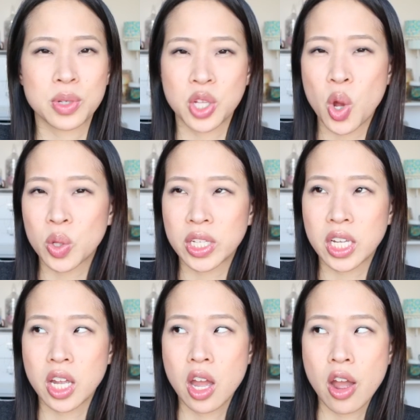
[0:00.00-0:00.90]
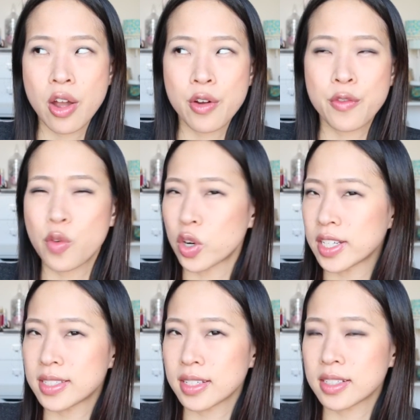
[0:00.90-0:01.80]
was only
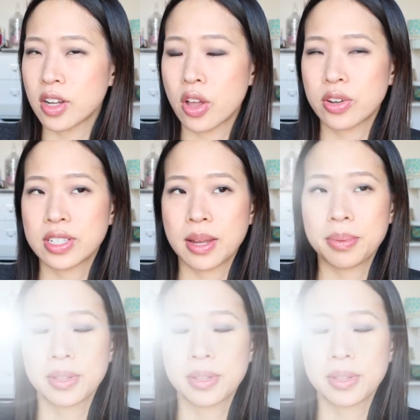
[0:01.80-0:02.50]
$46, I